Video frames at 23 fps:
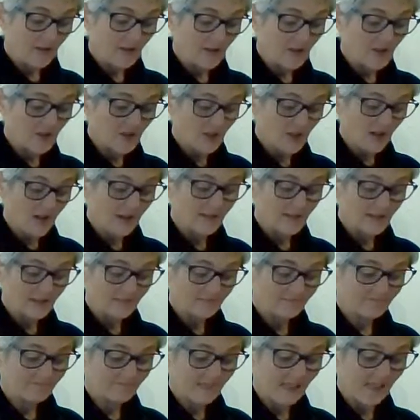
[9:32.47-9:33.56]
on chocolate
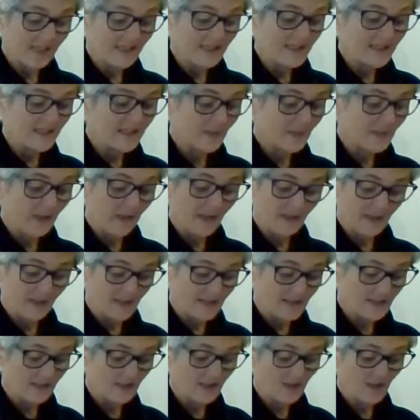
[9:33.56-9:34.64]
and dipping
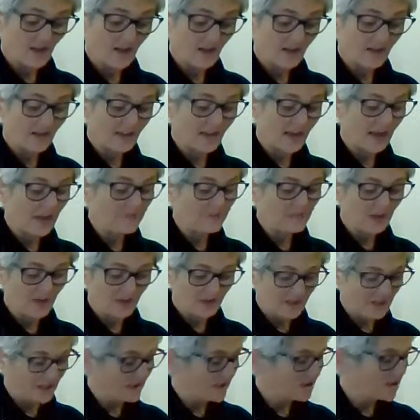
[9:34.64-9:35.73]
things in chocolate and
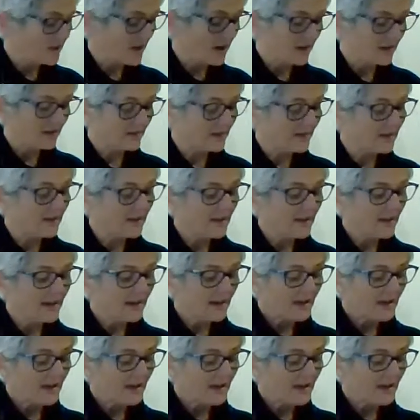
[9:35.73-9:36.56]
melting chocolate.